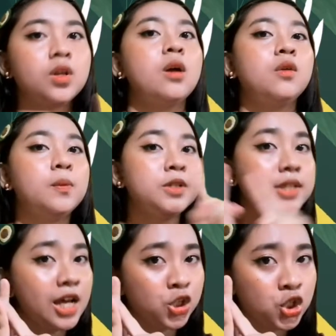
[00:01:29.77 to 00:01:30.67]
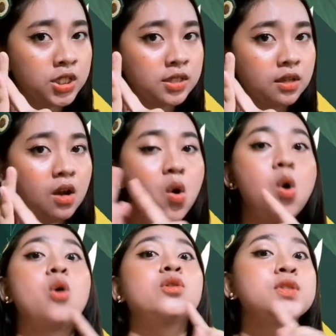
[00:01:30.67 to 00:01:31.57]
reproduction,
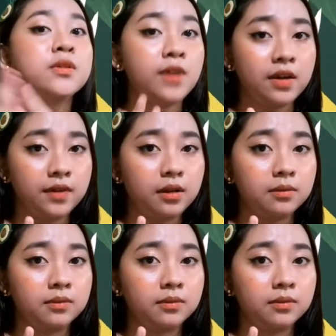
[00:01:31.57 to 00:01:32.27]
or survival.